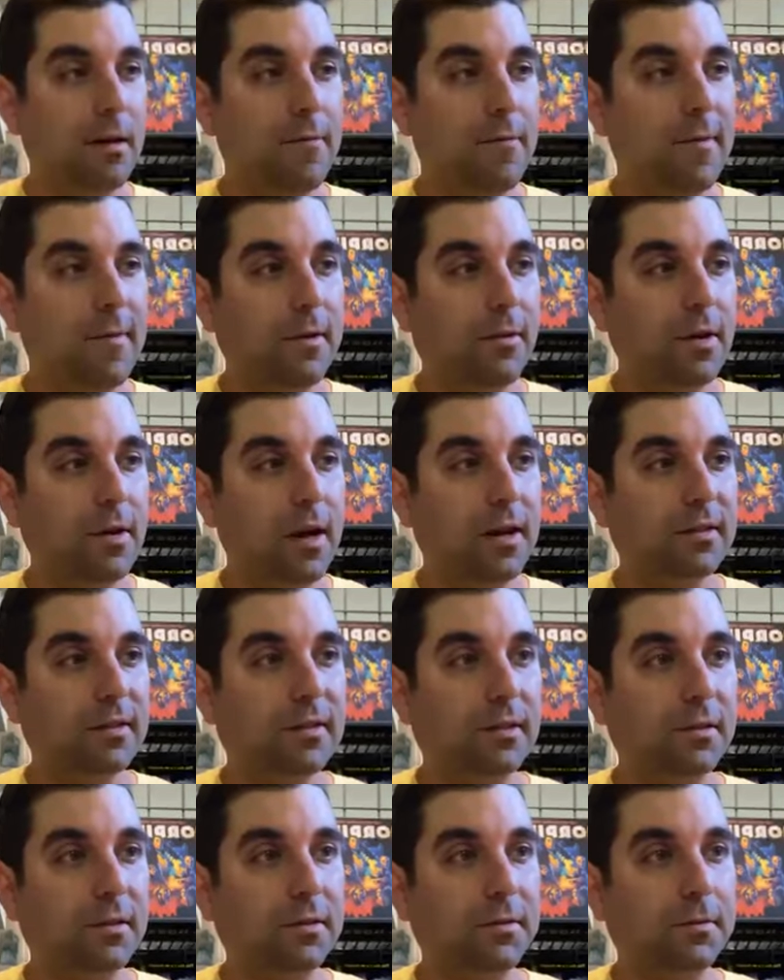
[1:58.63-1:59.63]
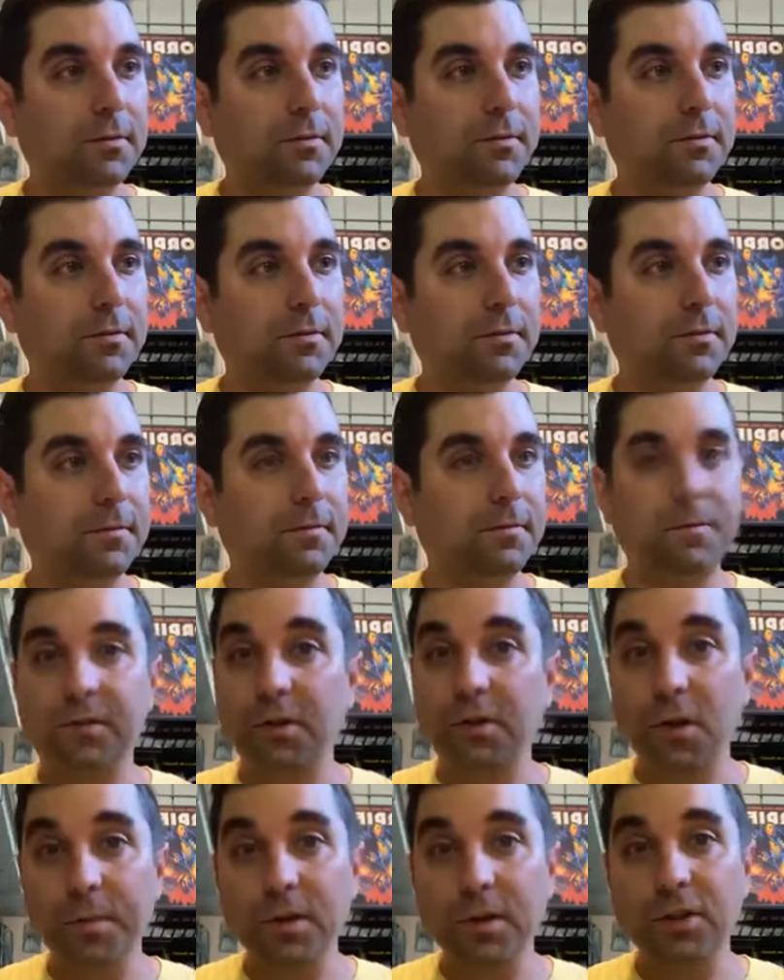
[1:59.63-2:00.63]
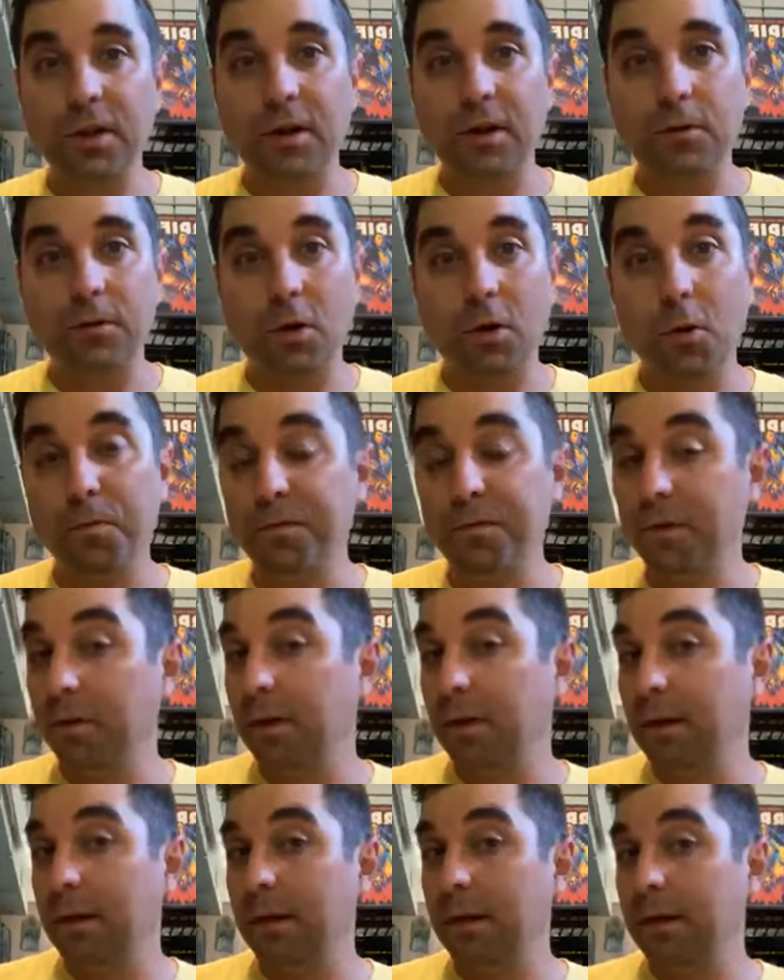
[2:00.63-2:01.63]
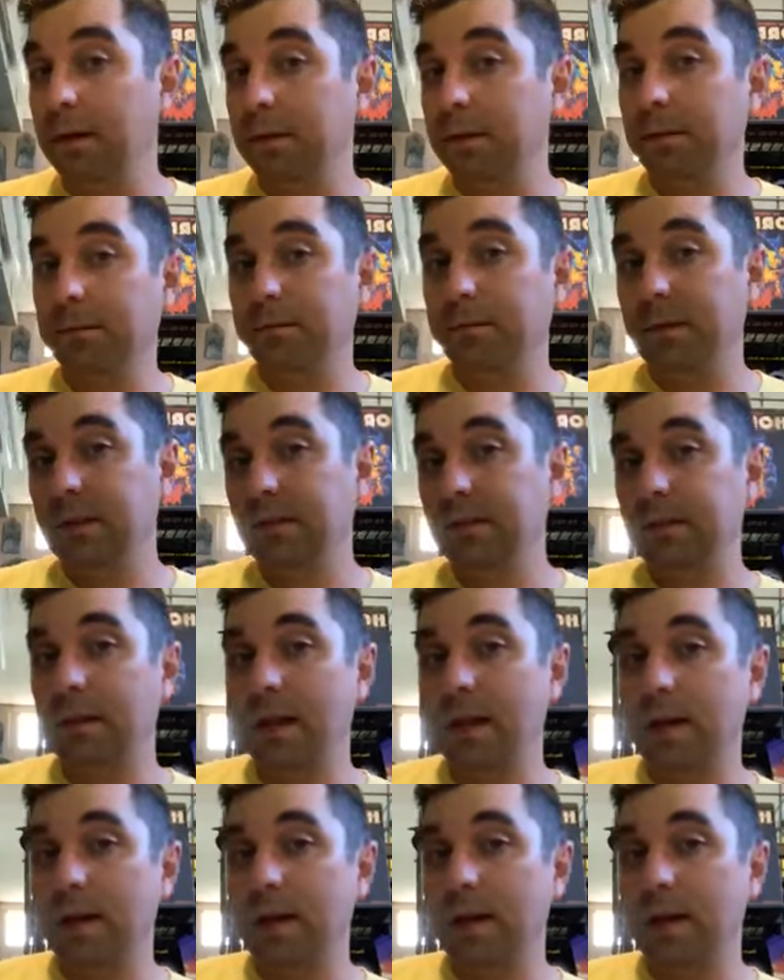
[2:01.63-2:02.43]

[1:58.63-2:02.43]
cost of Skirmish out. Hopefully it's